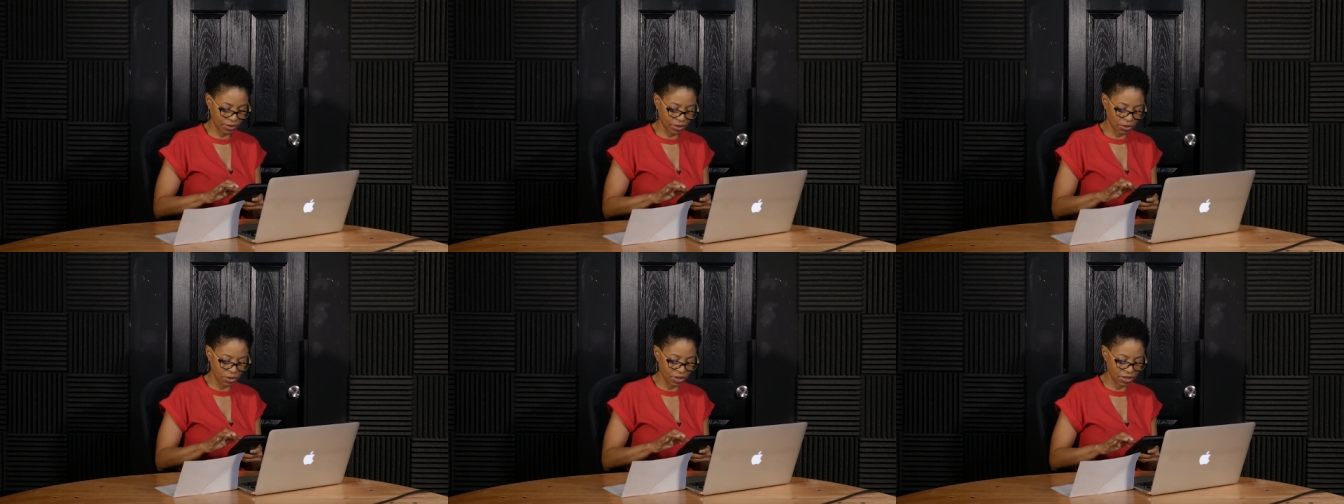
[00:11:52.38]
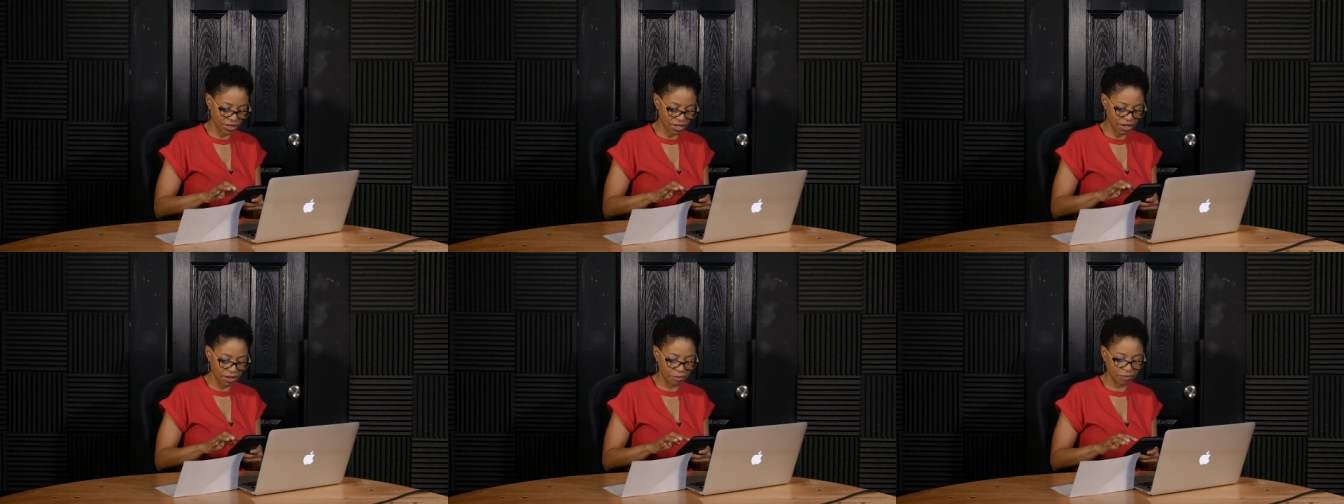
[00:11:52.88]
Of course,
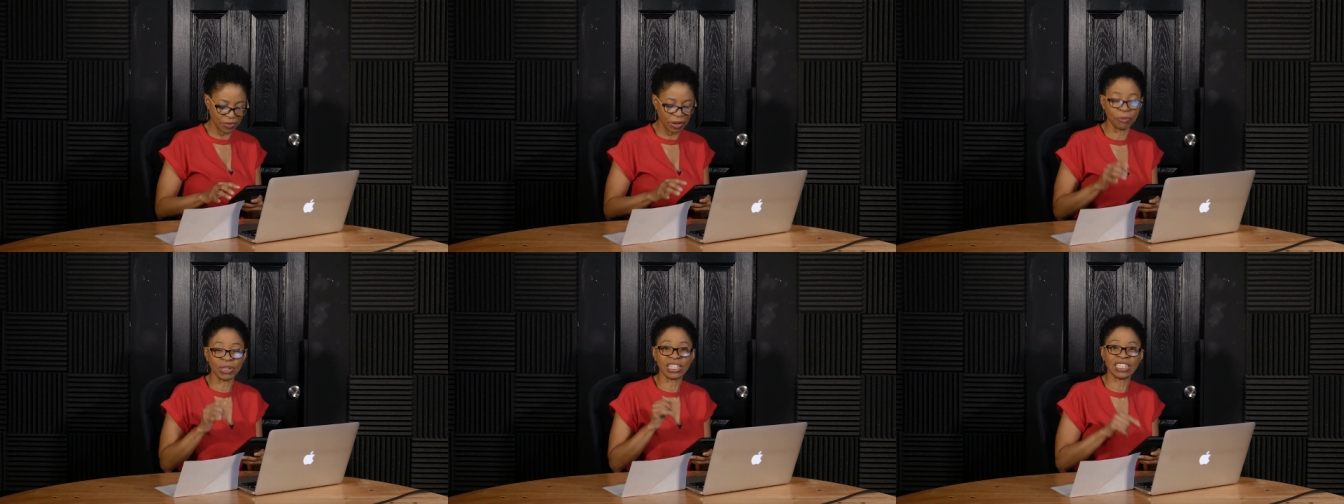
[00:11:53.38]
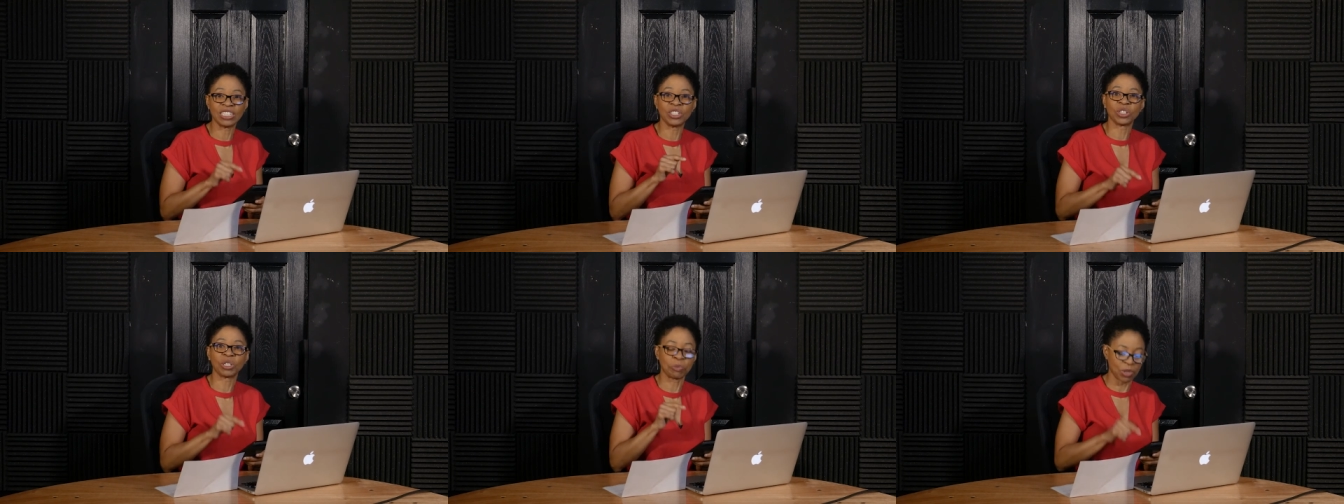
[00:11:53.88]
a
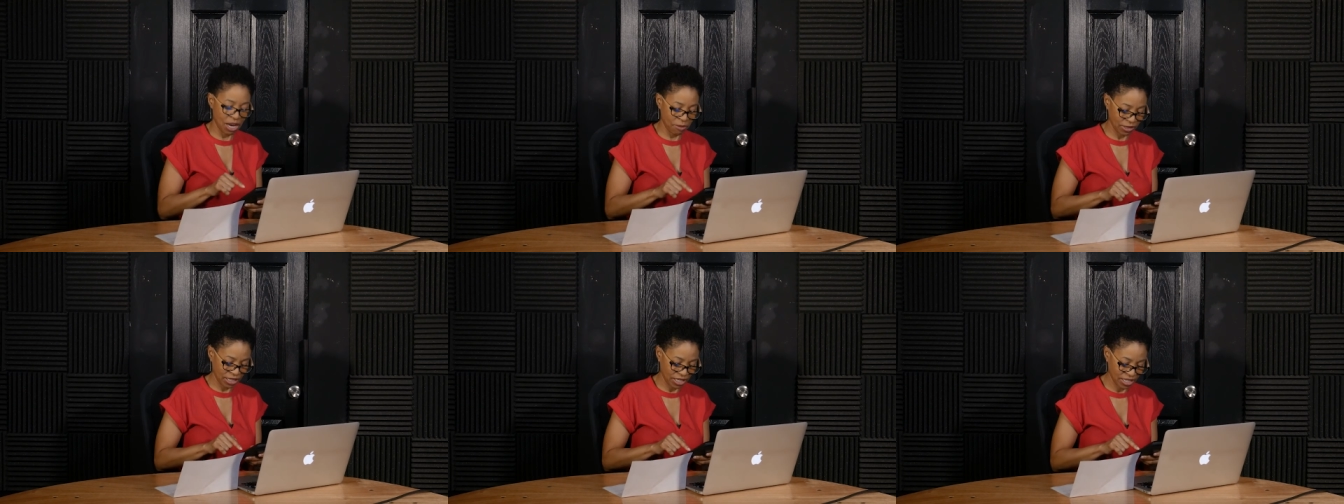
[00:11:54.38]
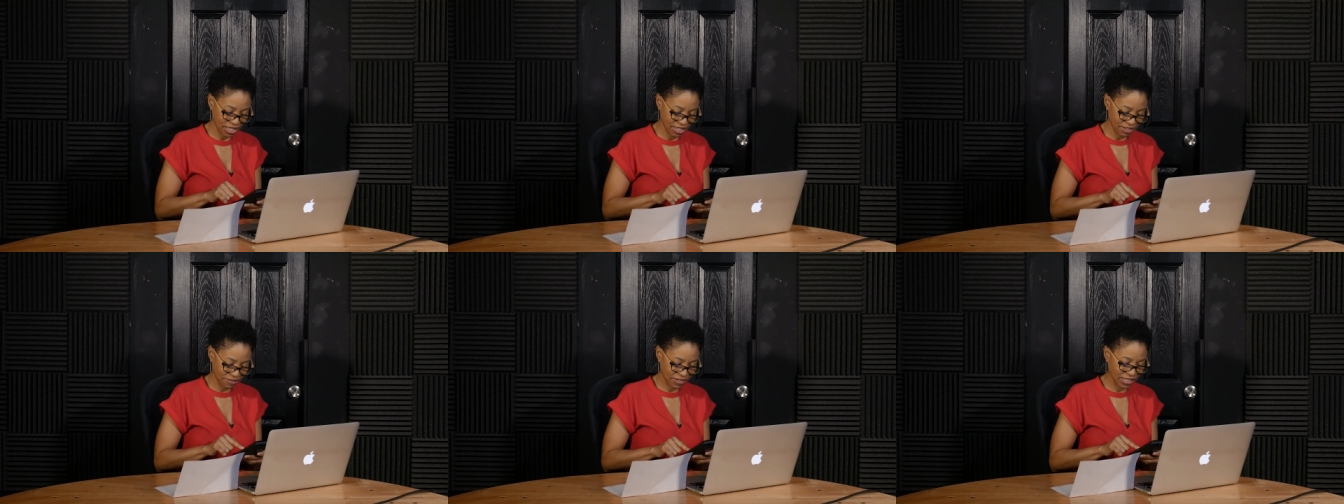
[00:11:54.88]
millennial could probably
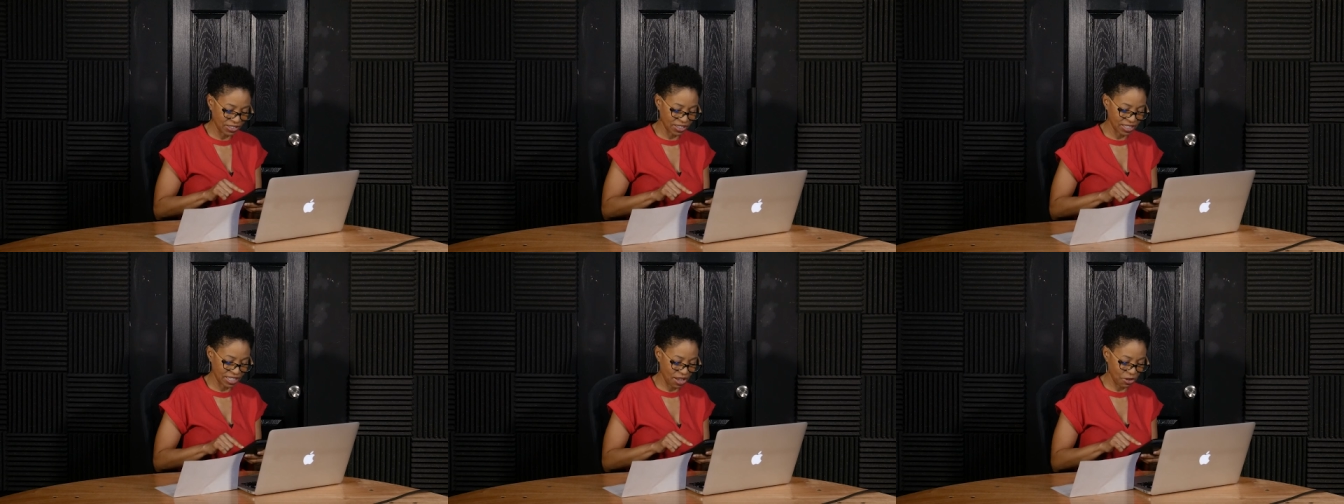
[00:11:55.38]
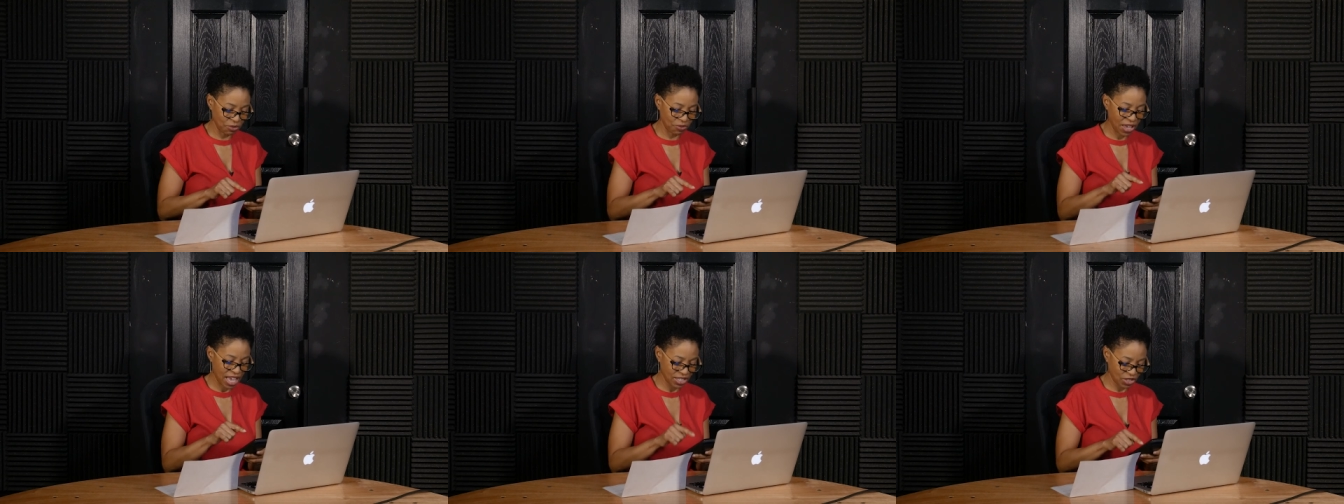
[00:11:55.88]
figure this out
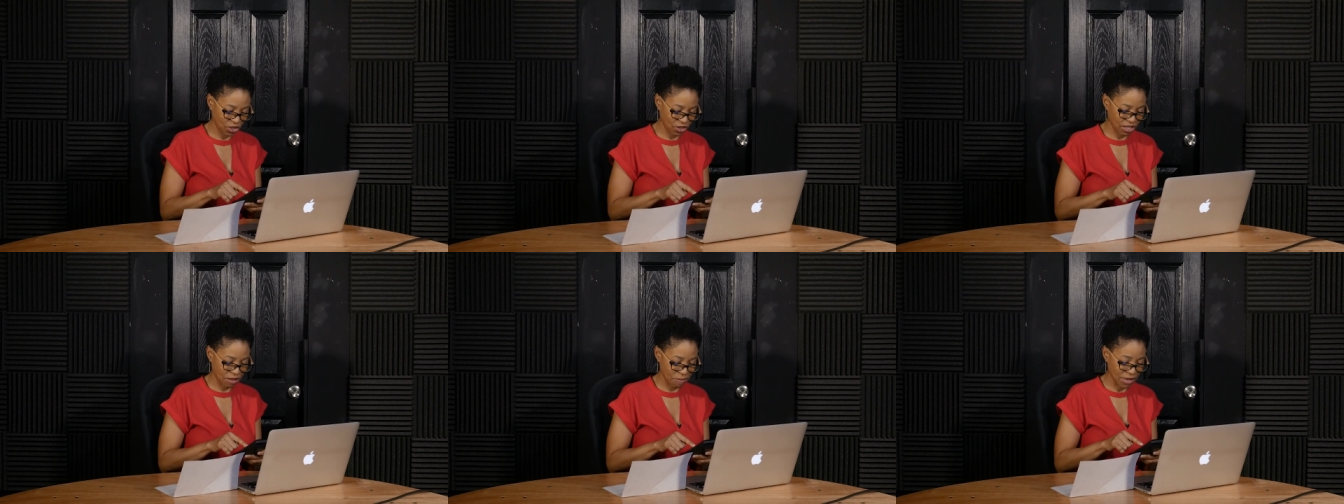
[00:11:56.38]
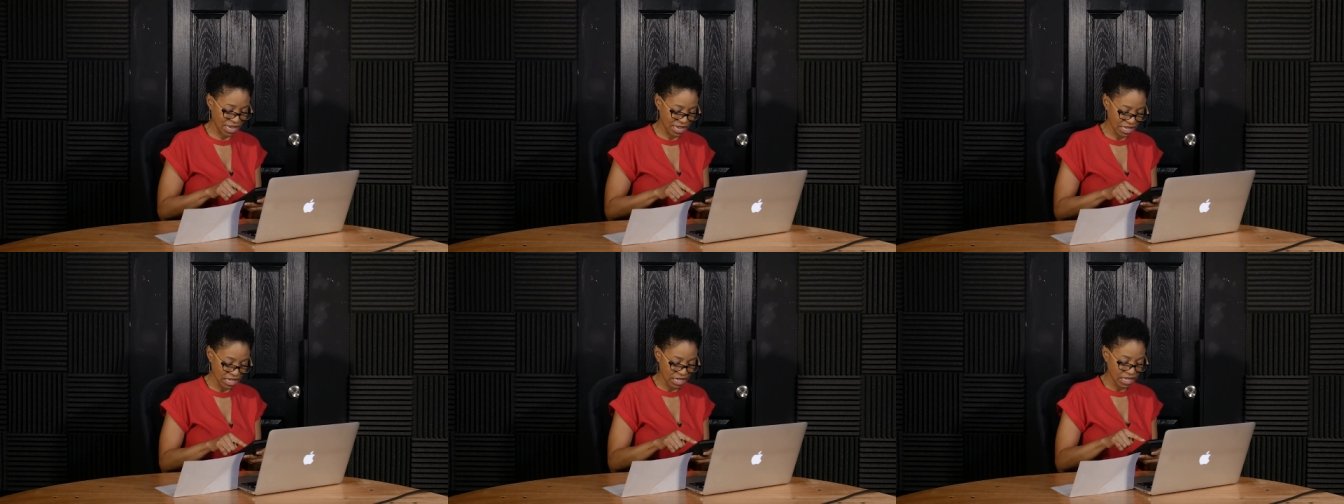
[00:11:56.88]
faster than
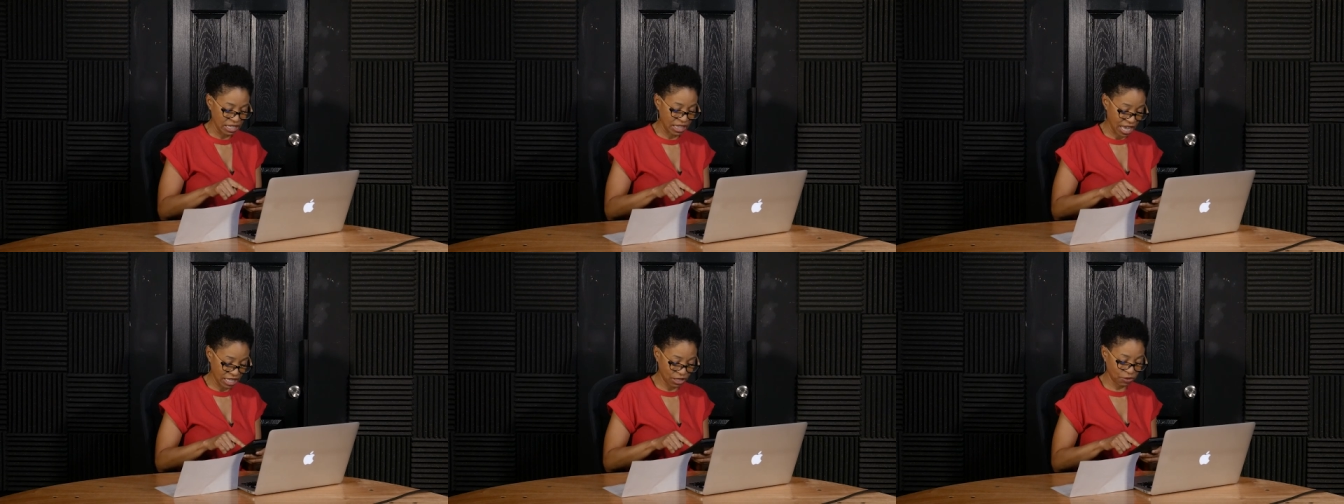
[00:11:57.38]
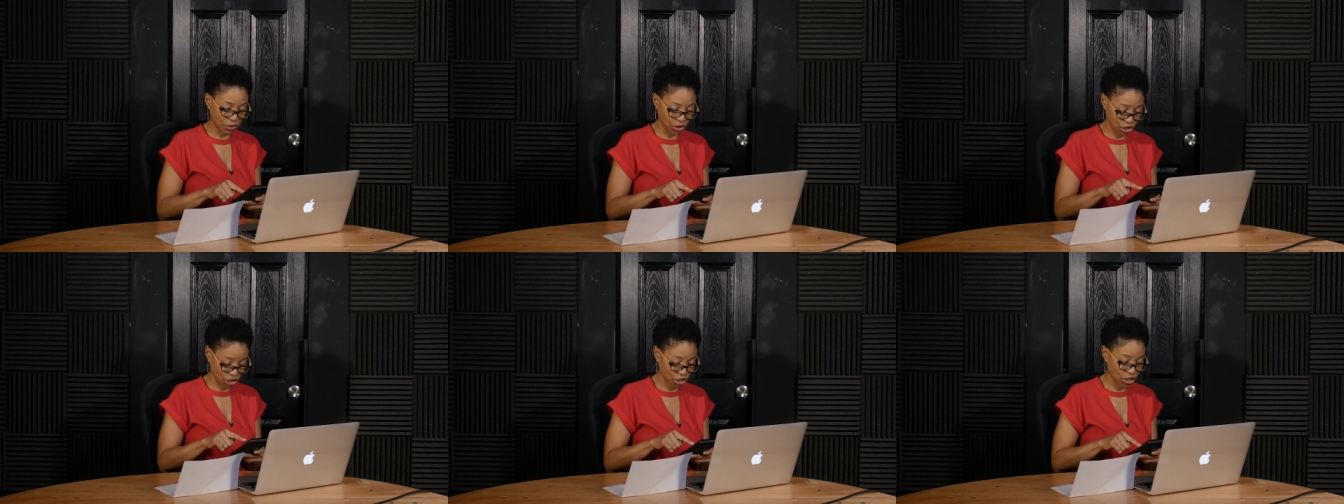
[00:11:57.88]
me. That's for
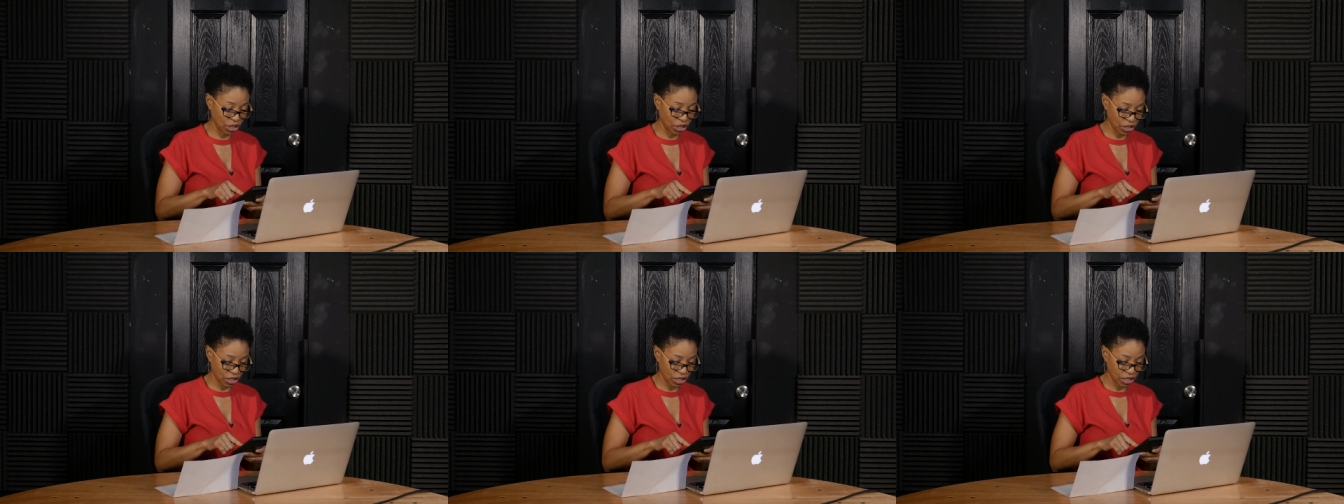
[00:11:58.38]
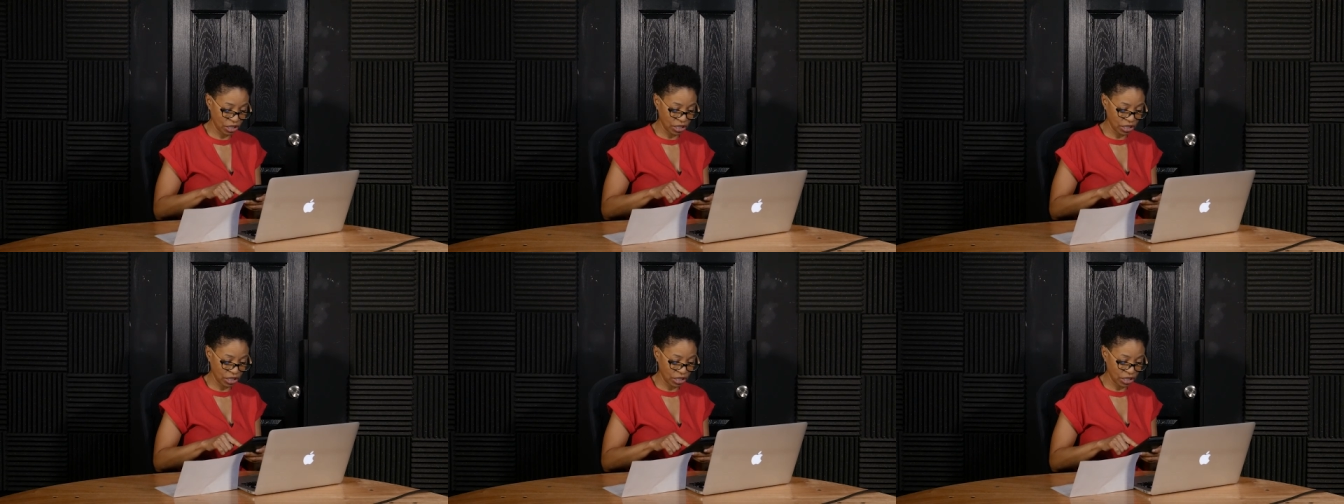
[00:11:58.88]
sure.